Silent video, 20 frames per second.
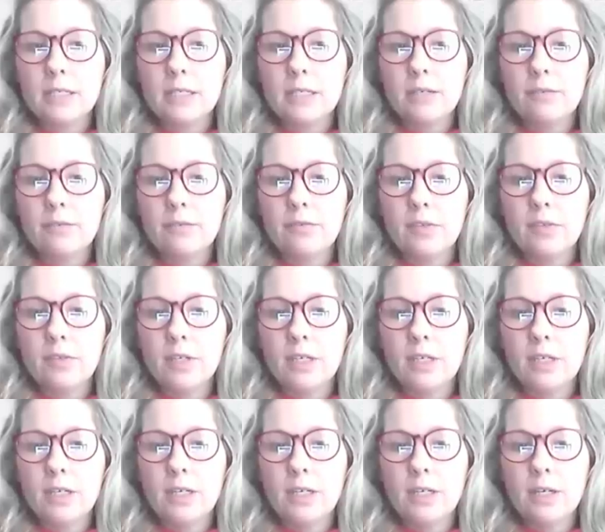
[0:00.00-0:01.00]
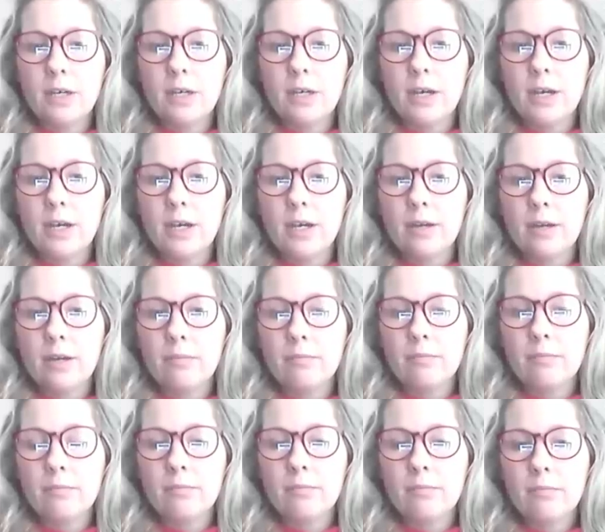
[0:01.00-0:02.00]
if the
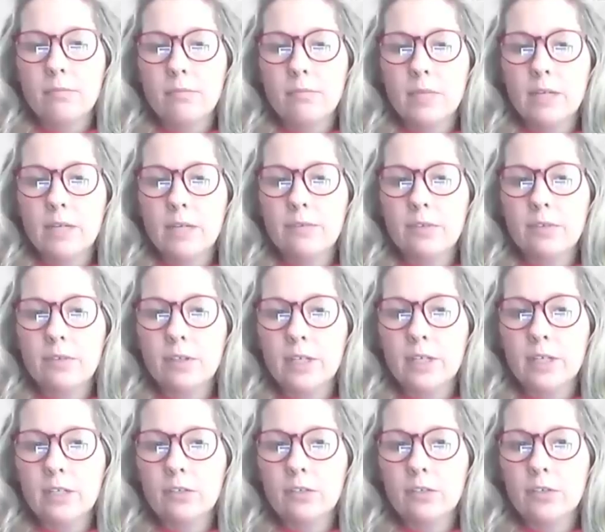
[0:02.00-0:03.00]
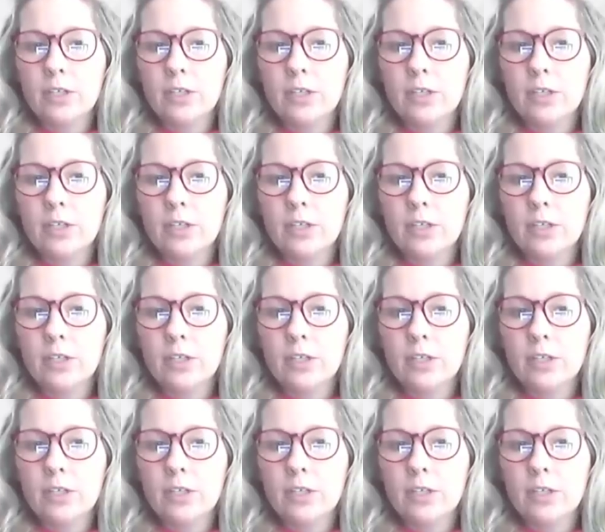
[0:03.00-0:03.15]
landlord